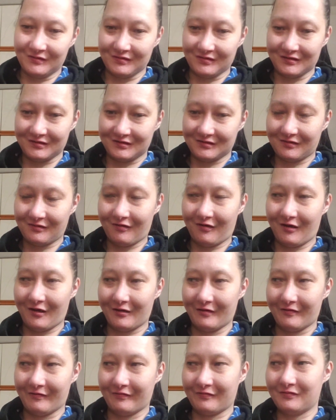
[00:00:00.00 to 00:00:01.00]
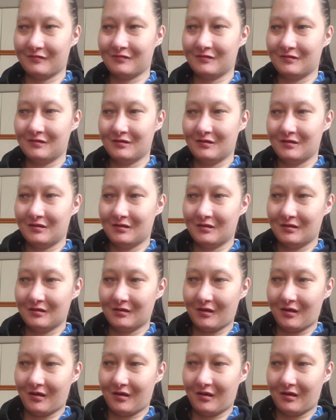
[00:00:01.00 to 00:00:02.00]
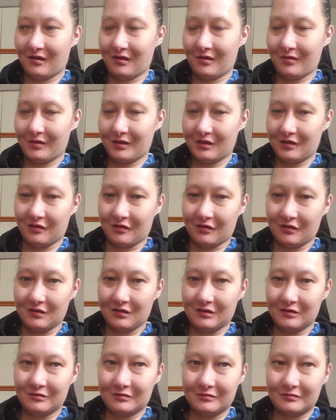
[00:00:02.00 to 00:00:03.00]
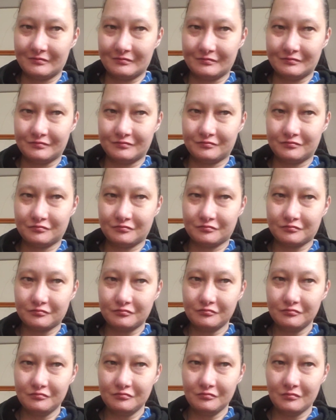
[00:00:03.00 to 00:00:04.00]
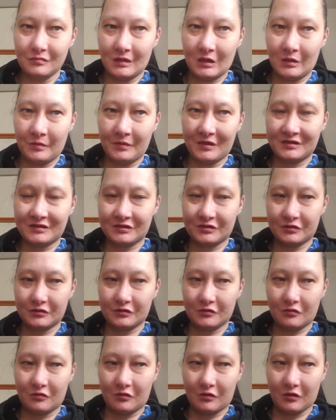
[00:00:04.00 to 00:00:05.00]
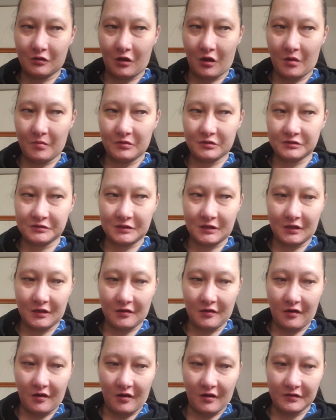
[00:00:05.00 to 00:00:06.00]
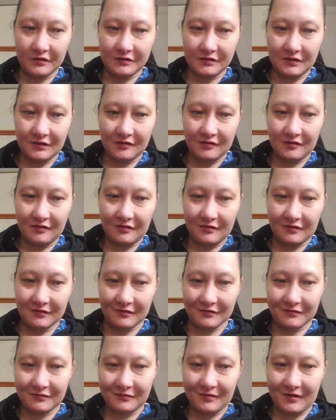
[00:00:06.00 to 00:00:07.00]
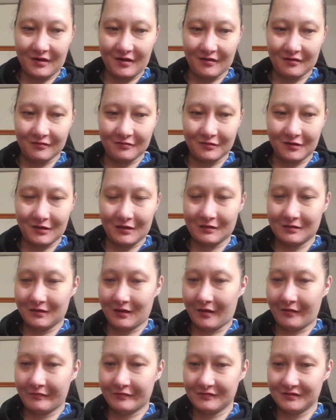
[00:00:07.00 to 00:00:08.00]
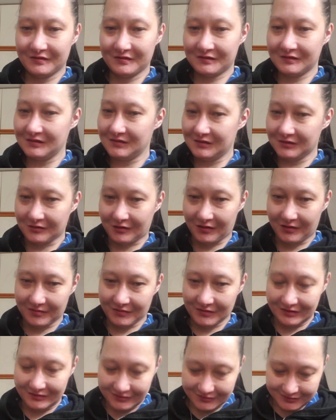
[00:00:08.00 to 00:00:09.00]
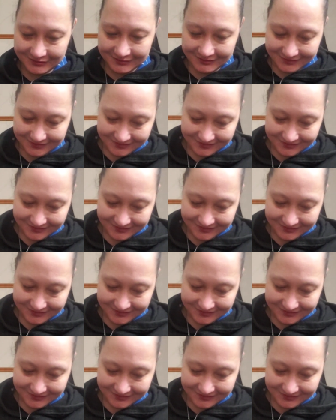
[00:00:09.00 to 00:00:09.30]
there's a lot of uh, what do you call it? Messages or comments that I got like, oh wow, I haven't even seen these comments.